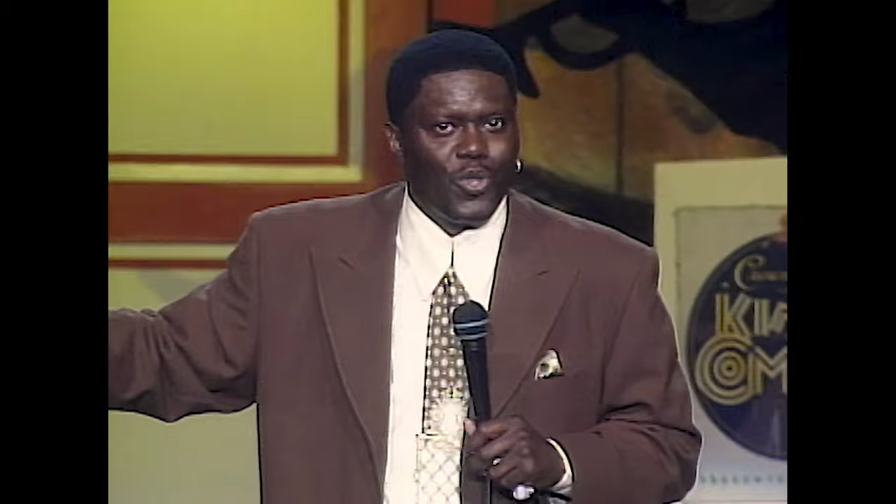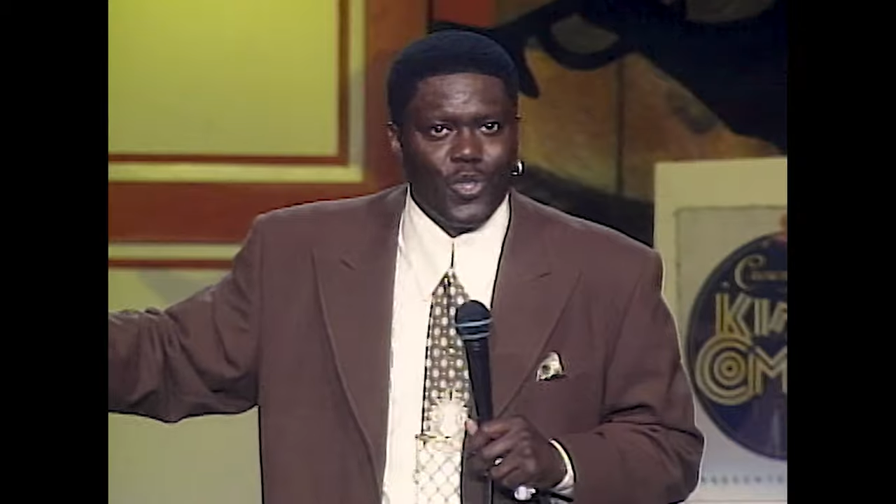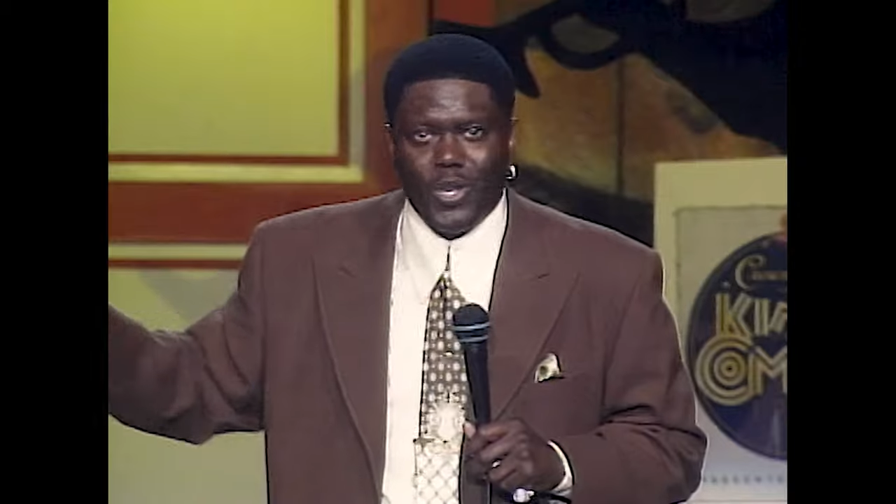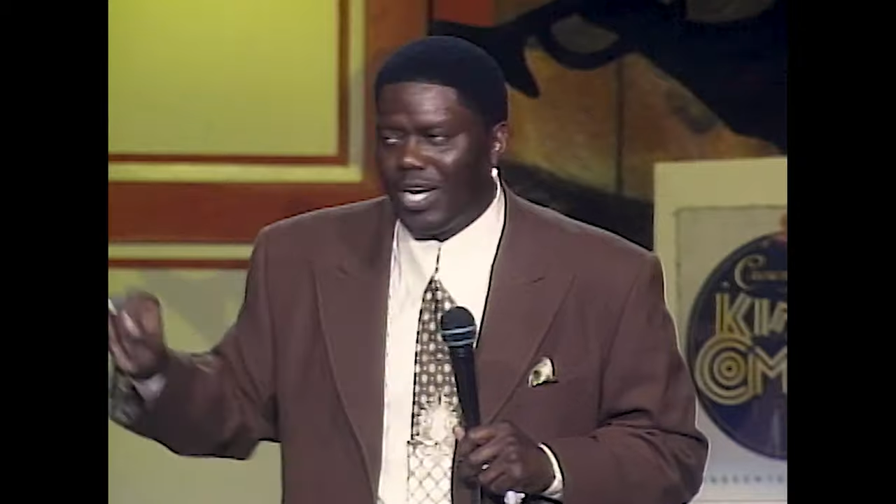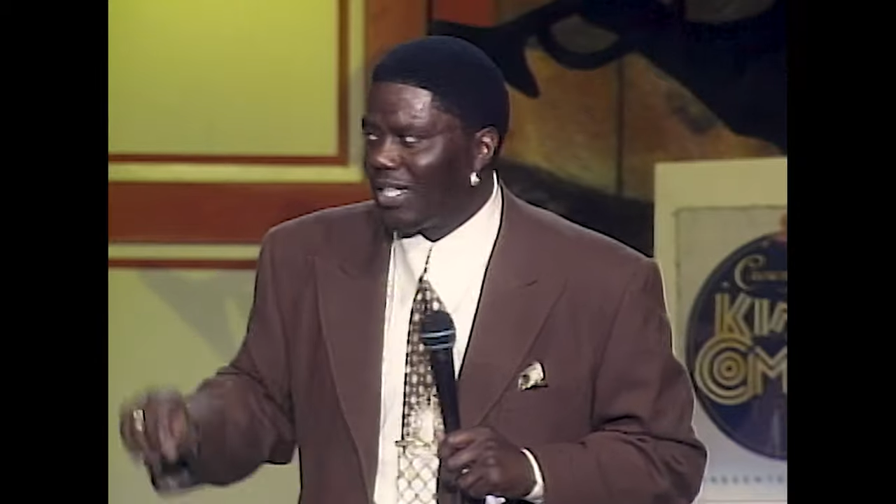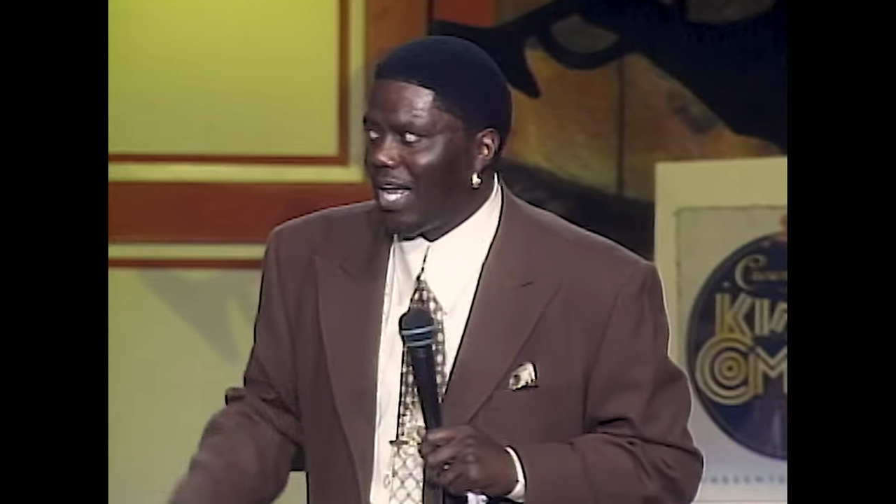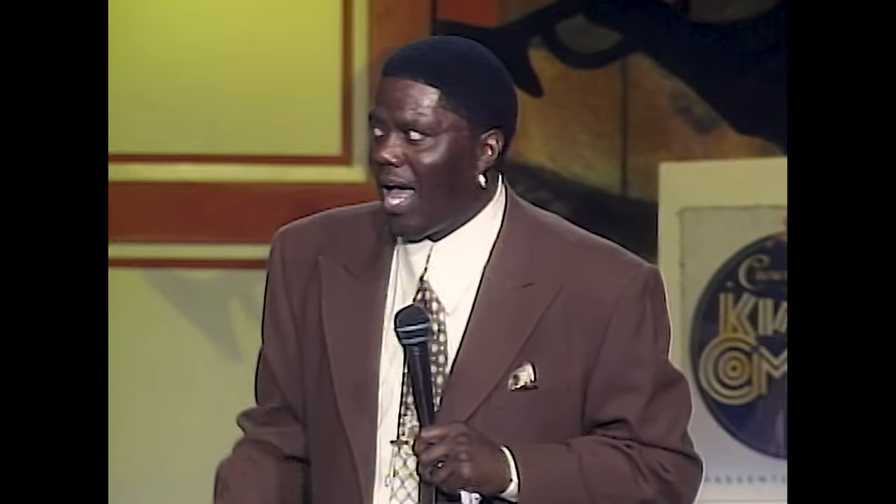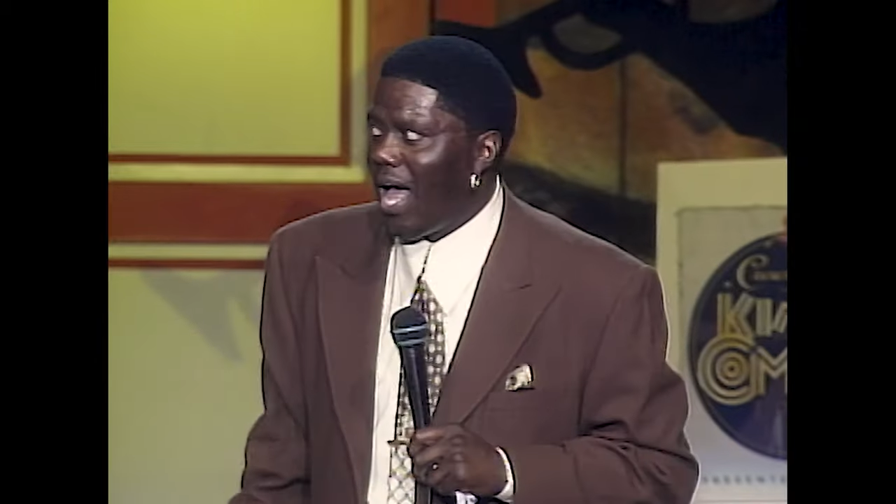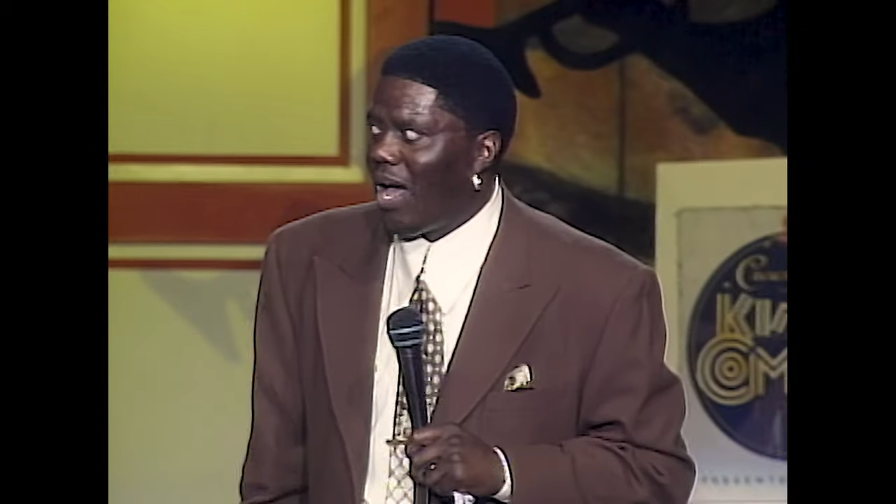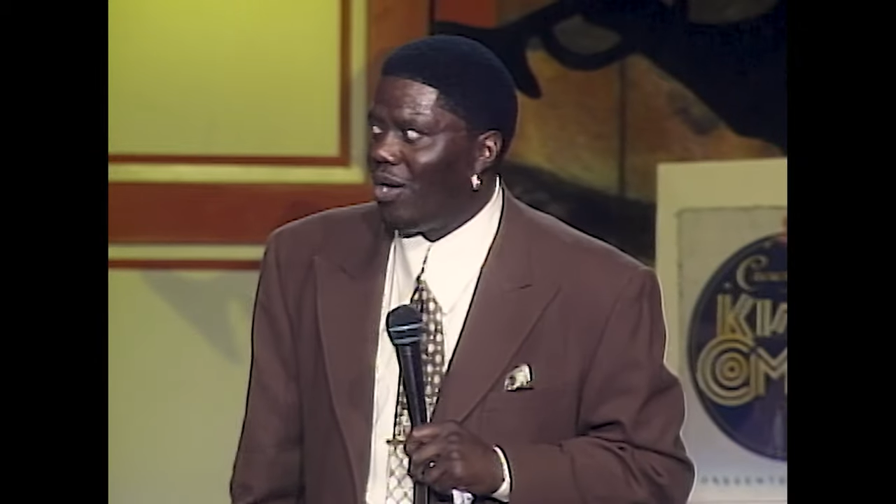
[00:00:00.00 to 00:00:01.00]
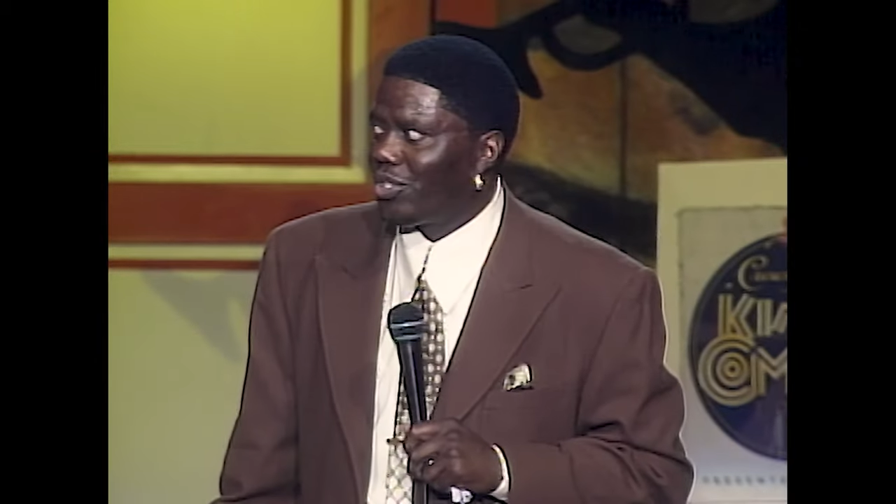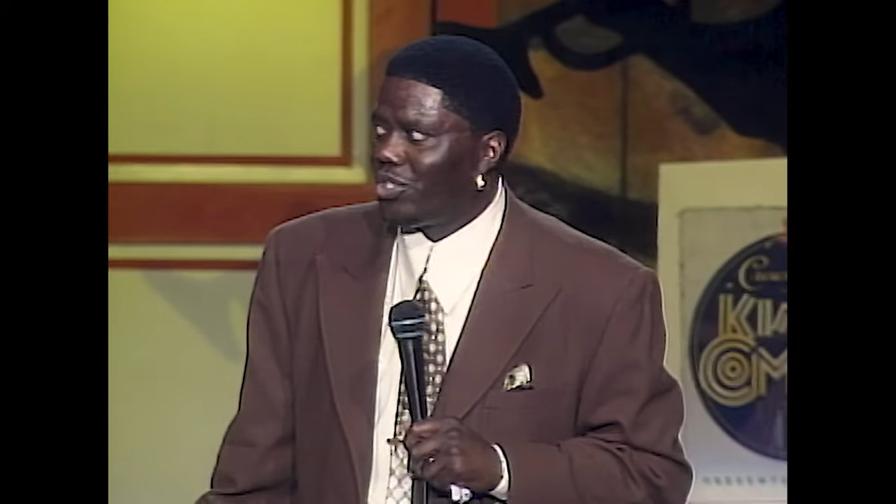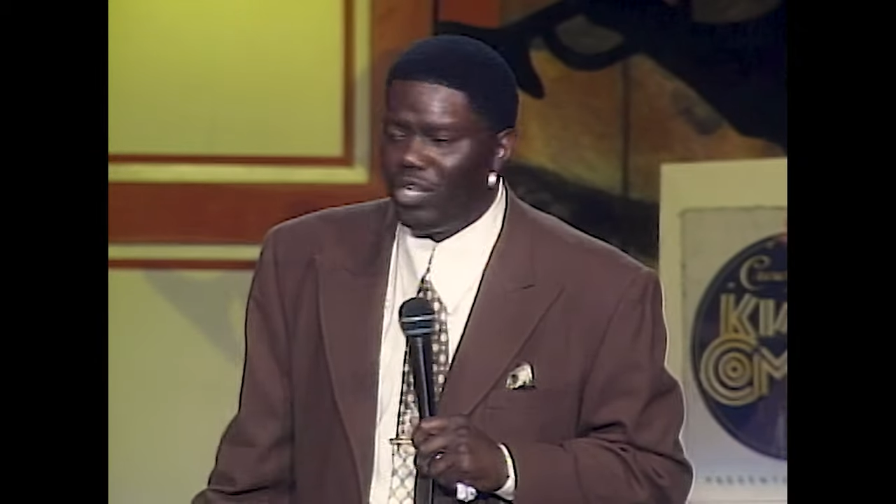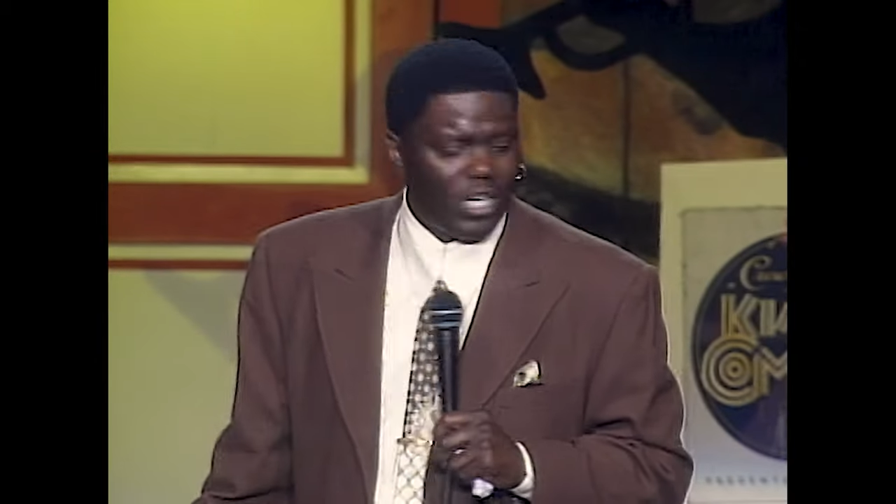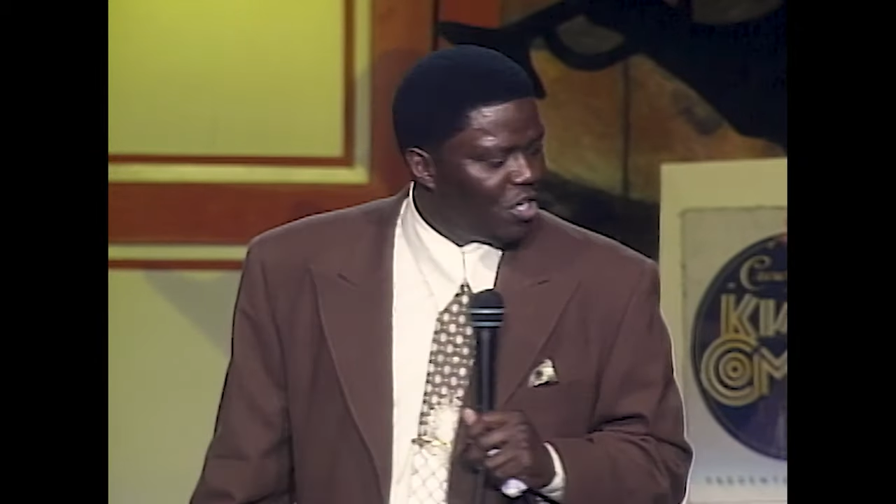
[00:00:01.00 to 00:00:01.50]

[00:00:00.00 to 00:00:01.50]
You look at the house, you look at